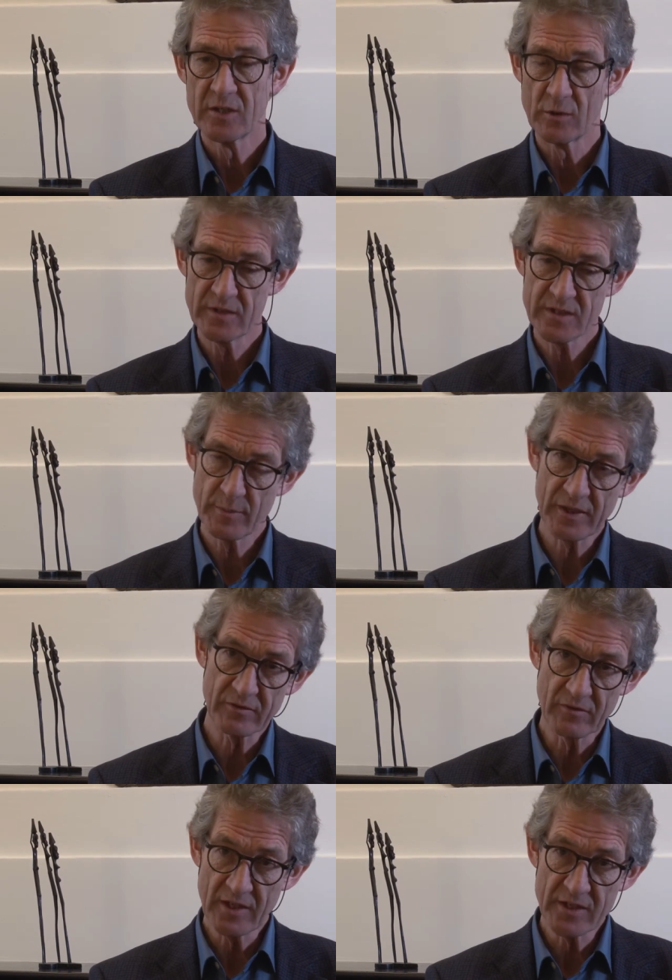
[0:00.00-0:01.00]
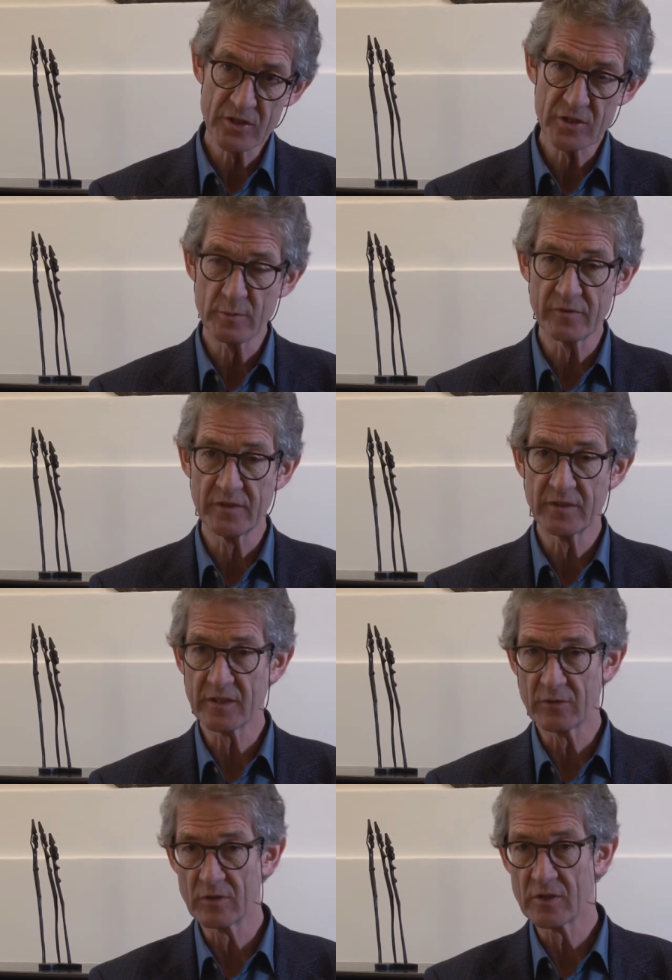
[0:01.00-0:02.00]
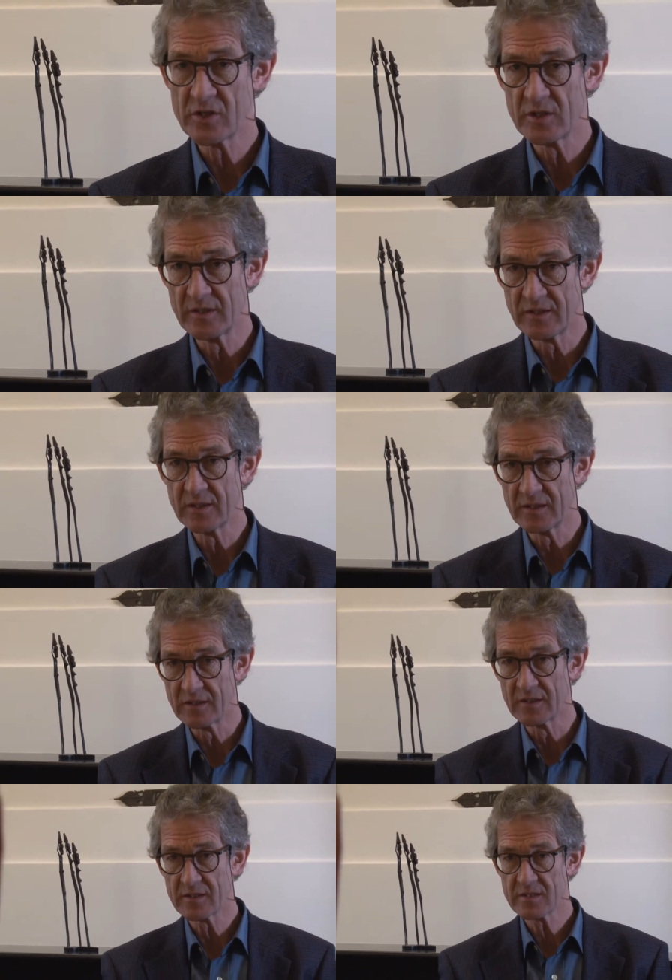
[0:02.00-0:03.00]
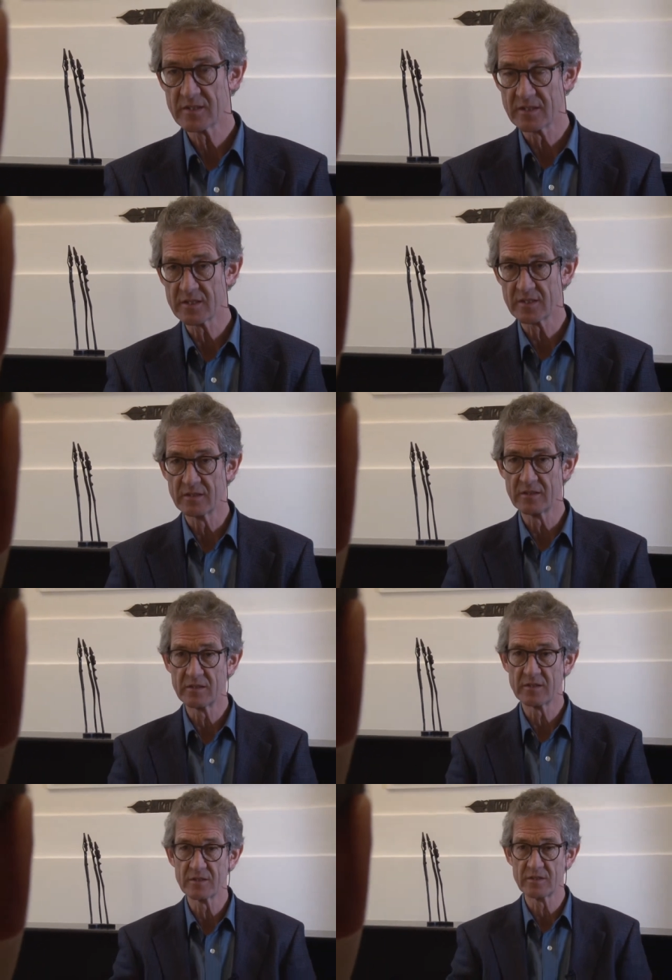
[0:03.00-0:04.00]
So it's about the relations between the technology and the arts and science and